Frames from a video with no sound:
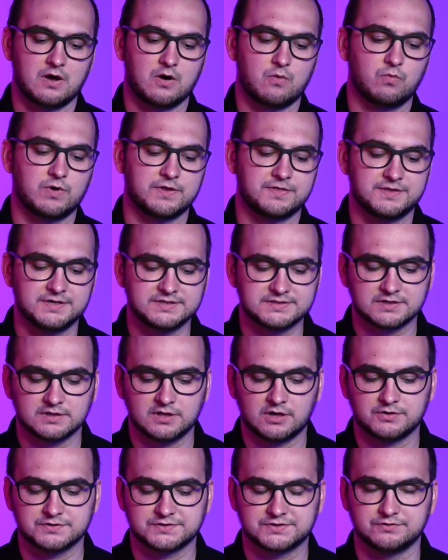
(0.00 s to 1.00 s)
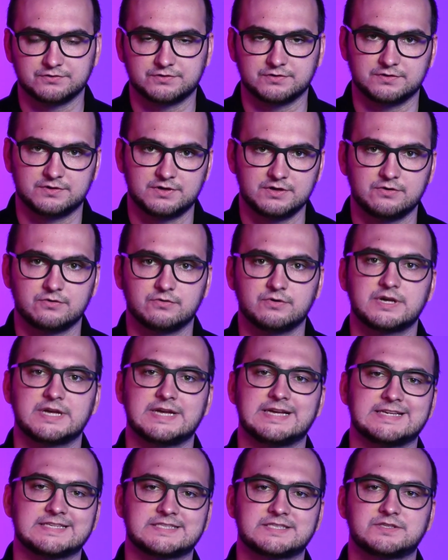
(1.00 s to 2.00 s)
What this allows you to do
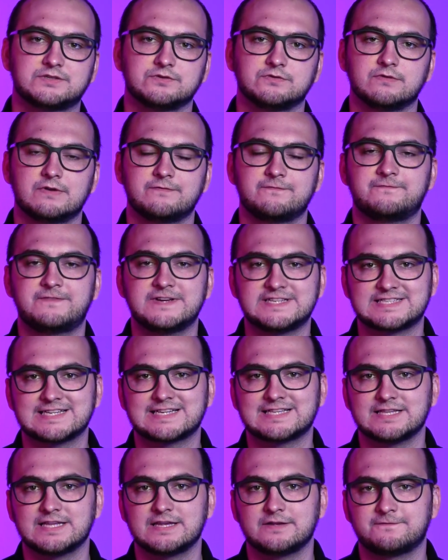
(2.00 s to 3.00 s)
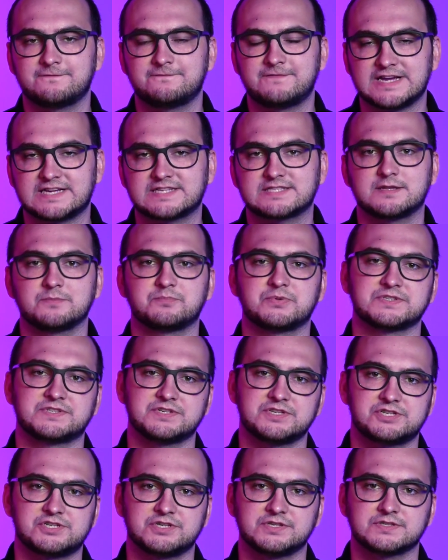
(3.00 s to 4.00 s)
is to physically fix the
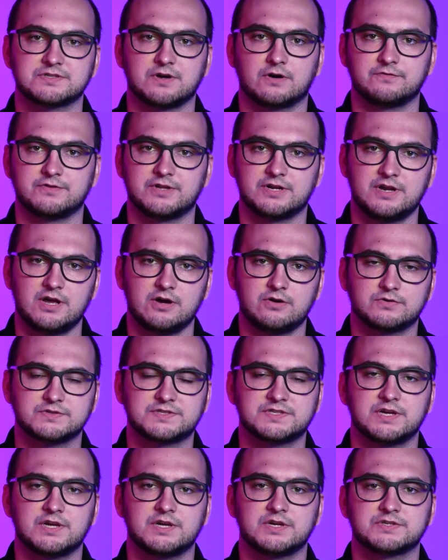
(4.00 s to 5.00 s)
positions of the nodes